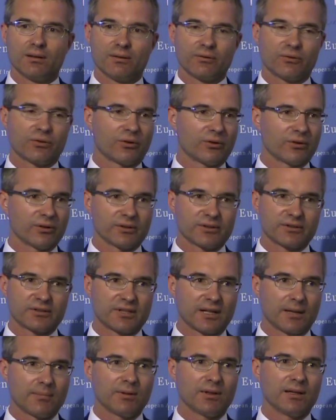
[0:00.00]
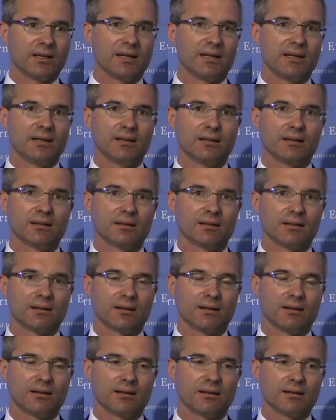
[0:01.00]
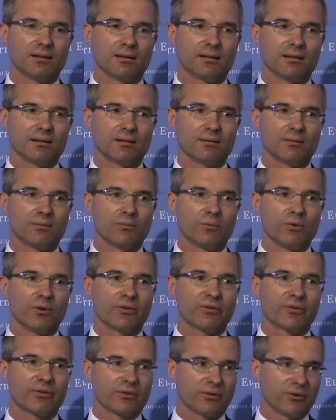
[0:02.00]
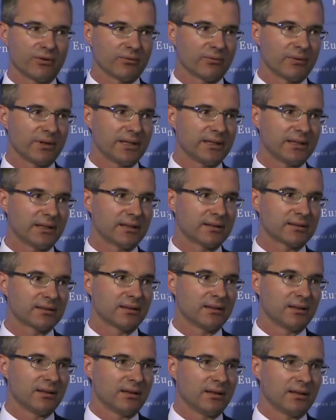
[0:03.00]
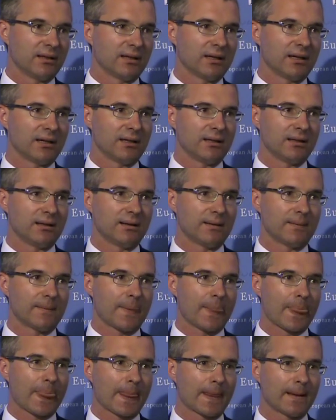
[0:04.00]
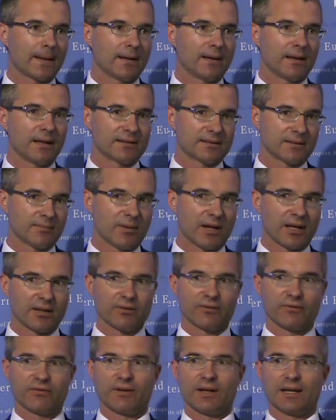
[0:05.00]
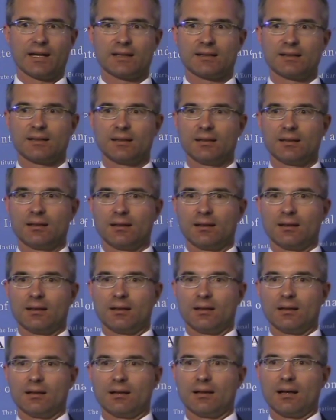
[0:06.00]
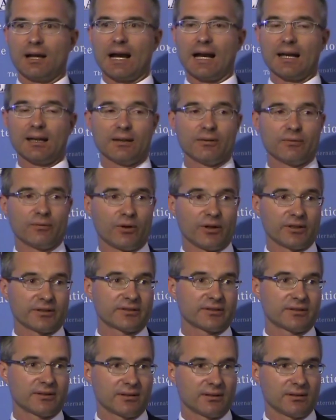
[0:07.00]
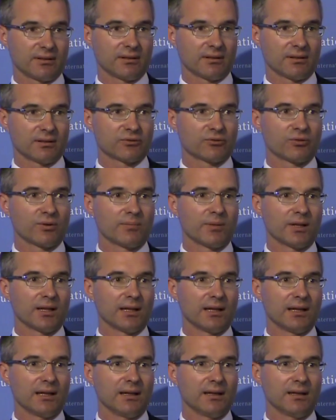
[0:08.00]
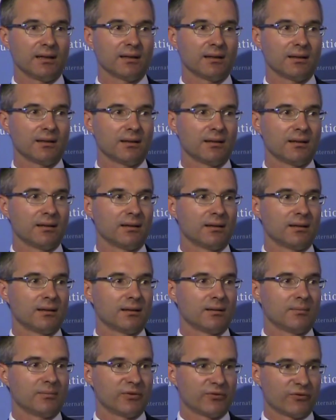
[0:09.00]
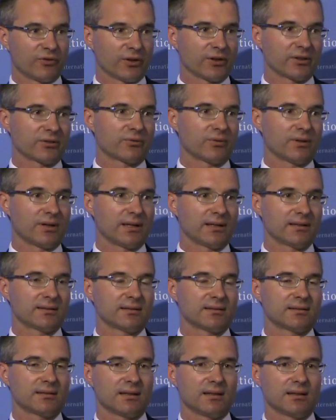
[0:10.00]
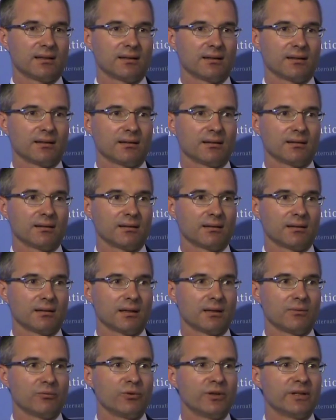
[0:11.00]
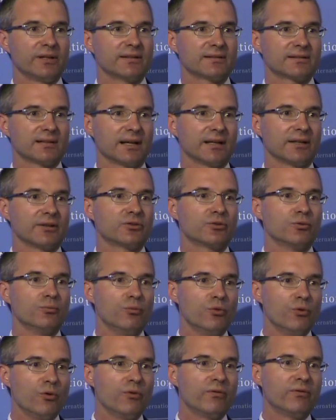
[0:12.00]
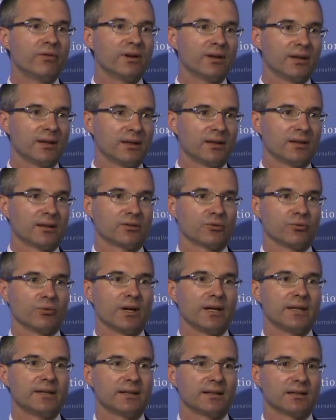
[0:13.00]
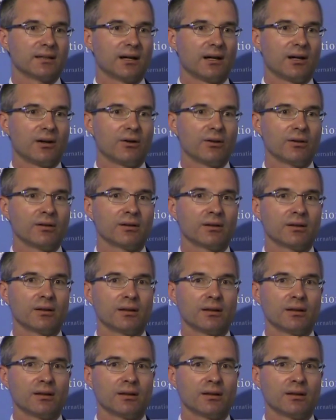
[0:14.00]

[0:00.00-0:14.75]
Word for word: towards double A uh, with your ratings? And uh, as a matter of fact, uh, Ireland was a triple A before the crisis, and, uh, and we decided to move the rating down